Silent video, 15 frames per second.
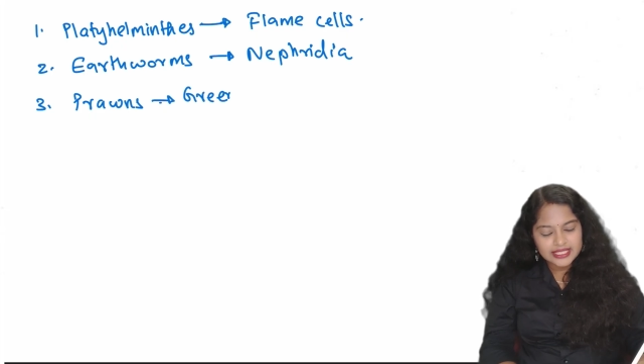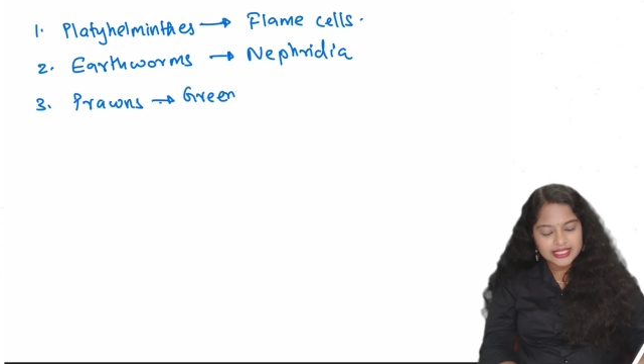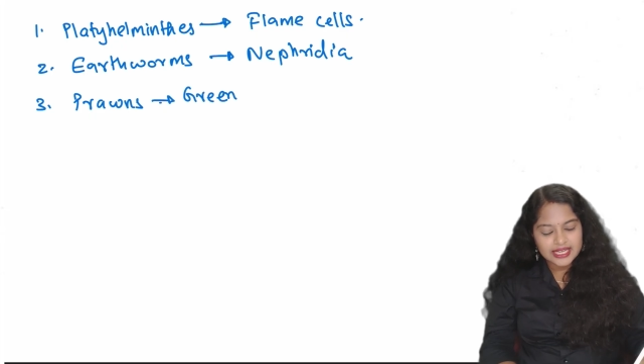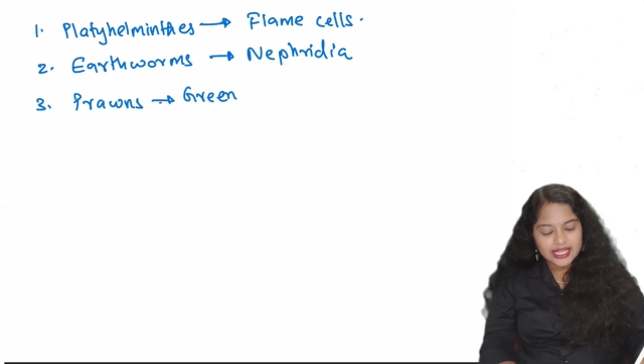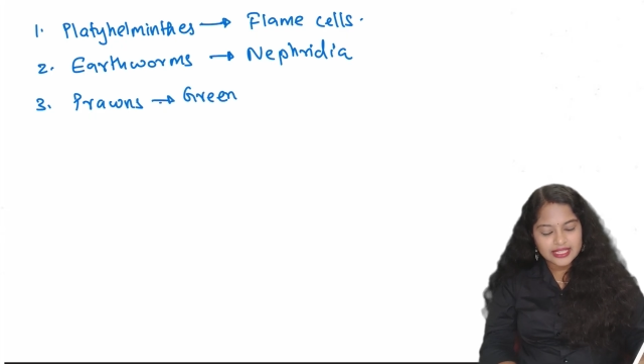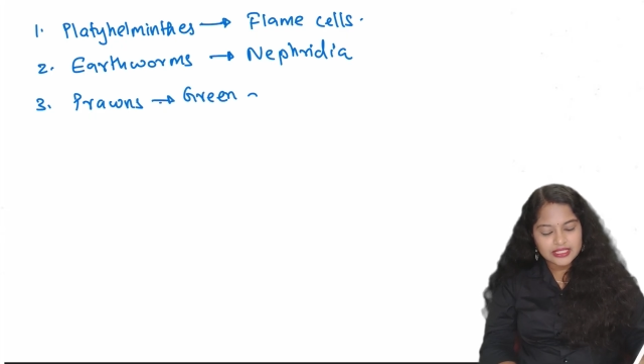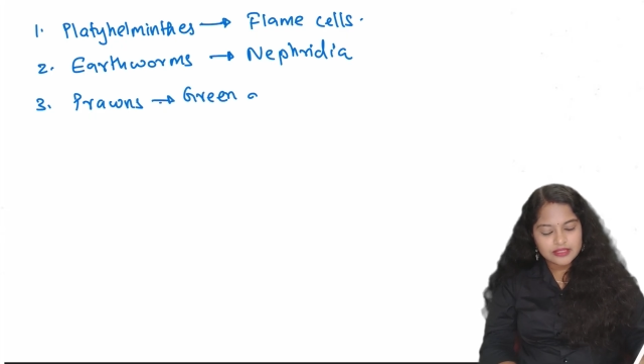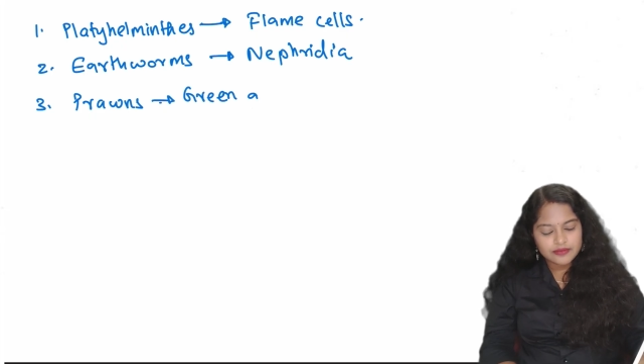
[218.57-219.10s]

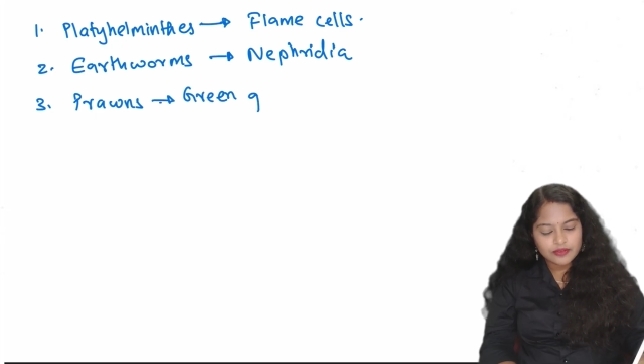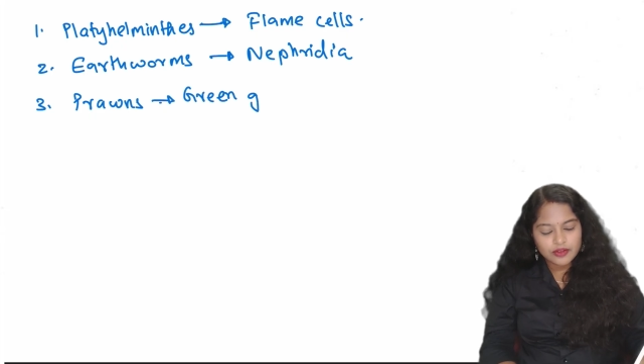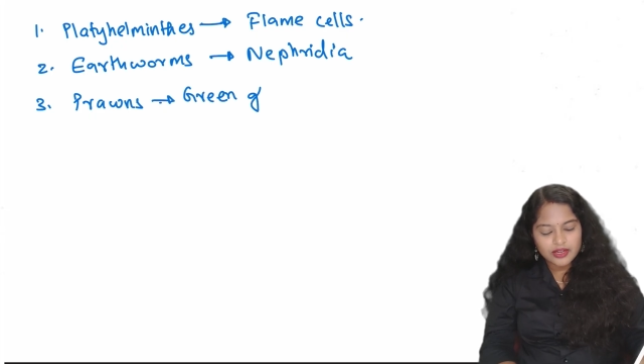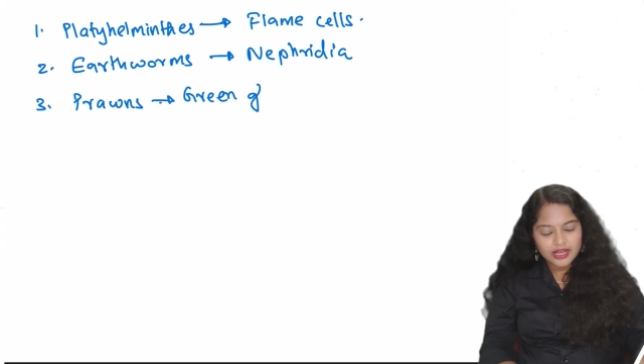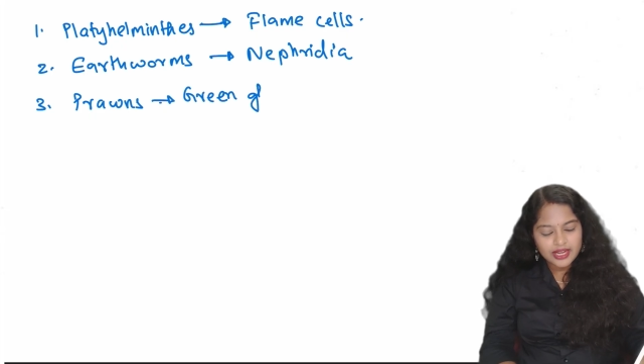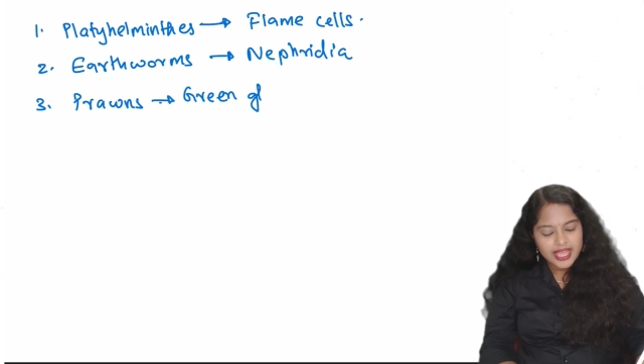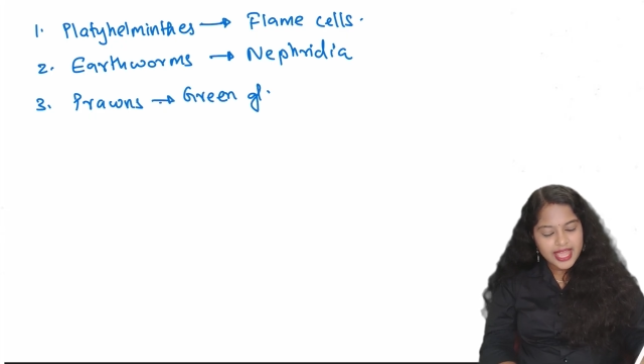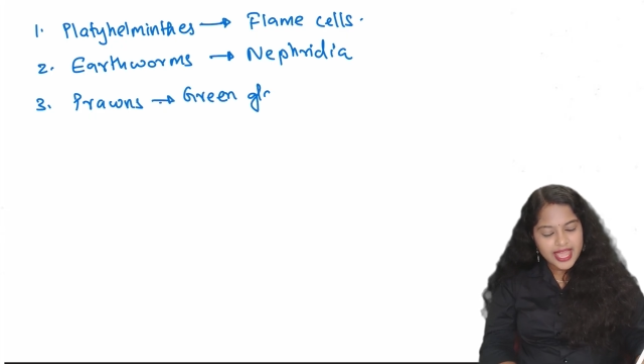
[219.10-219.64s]
glands,
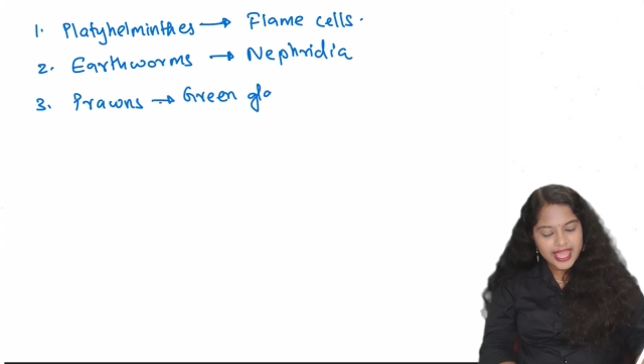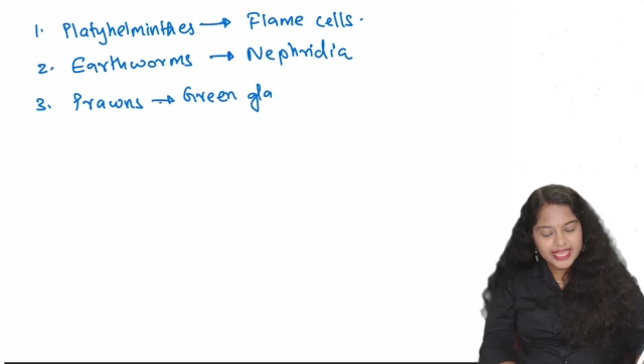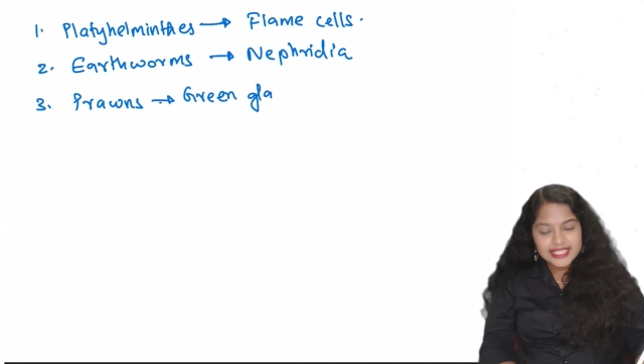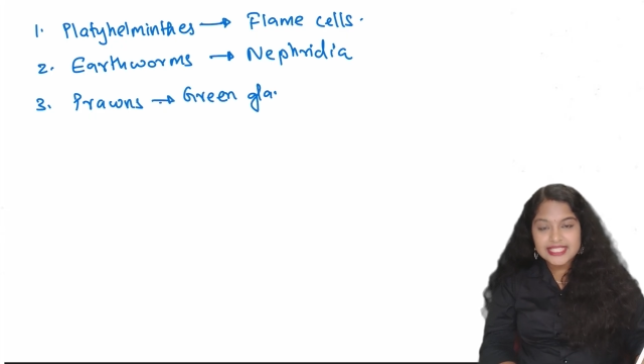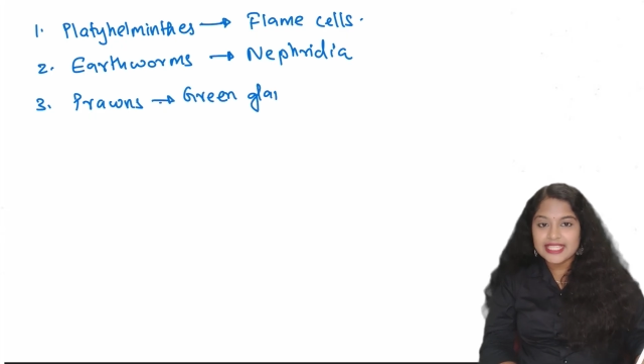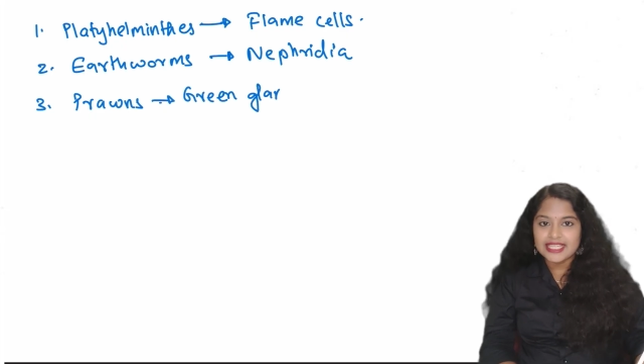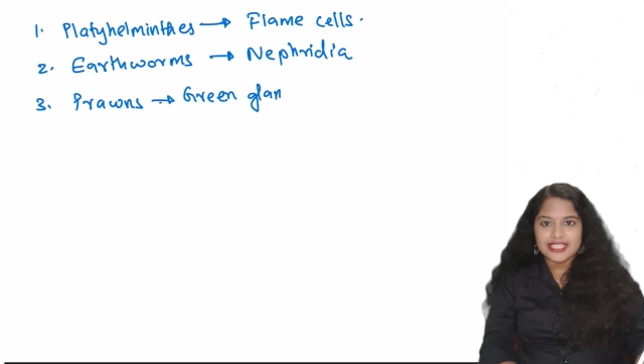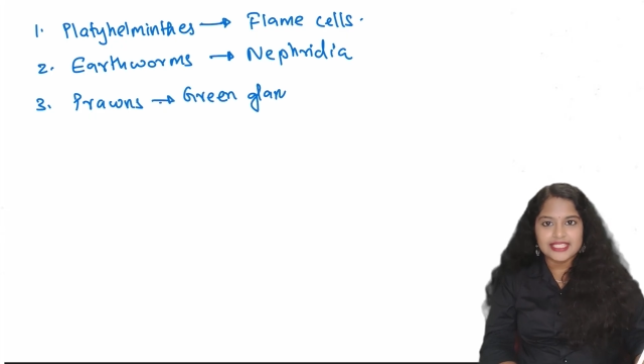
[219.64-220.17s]
for
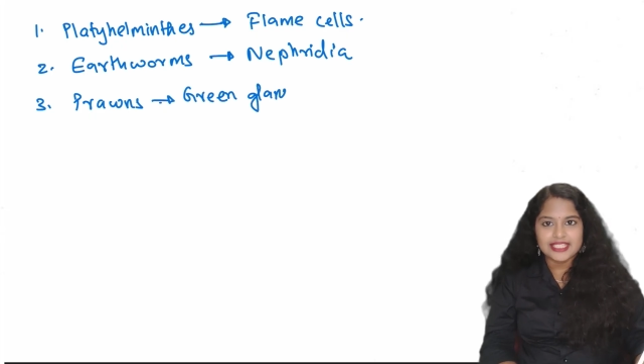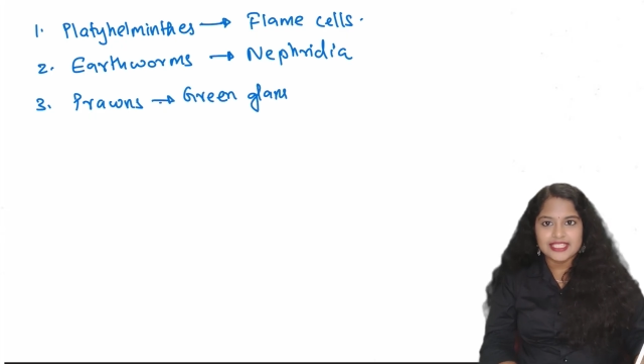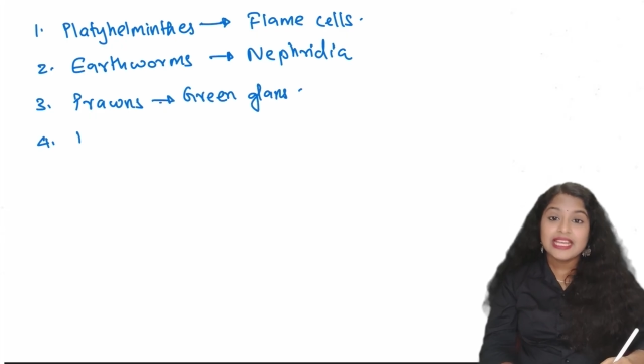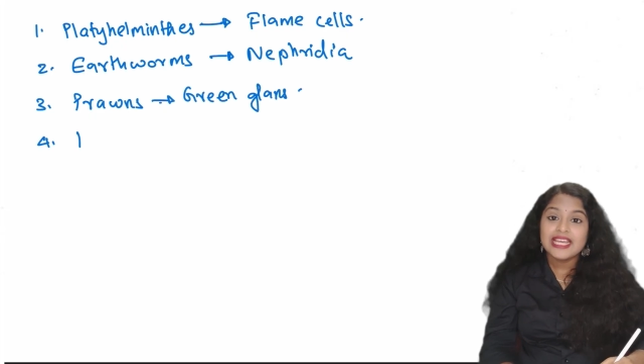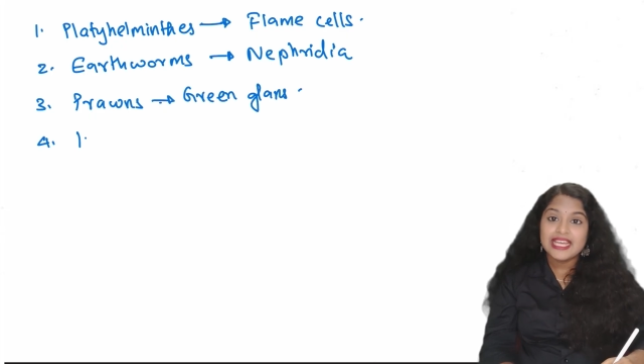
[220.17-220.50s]
excretion.